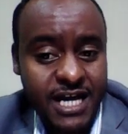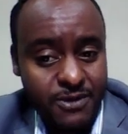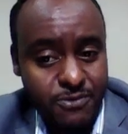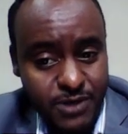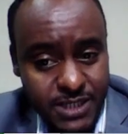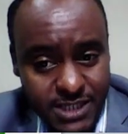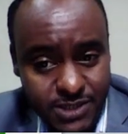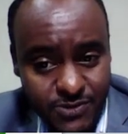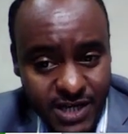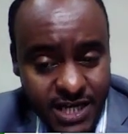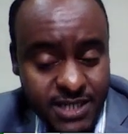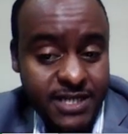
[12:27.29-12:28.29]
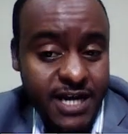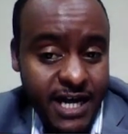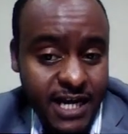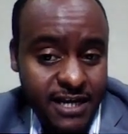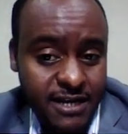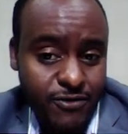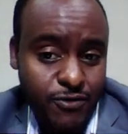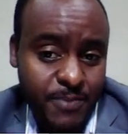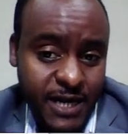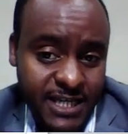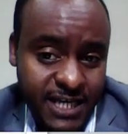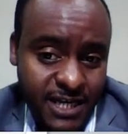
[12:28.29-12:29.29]
We'll see today drag and drop.
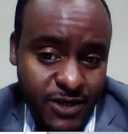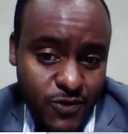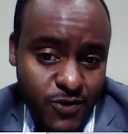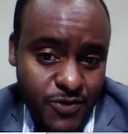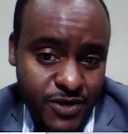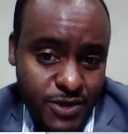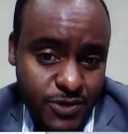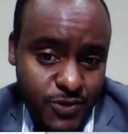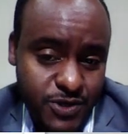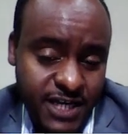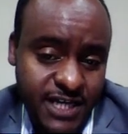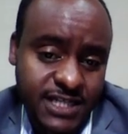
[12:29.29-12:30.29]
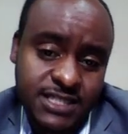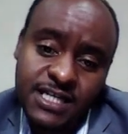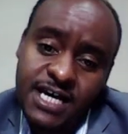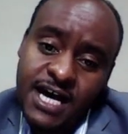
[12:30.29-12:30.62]
I think you know these two things: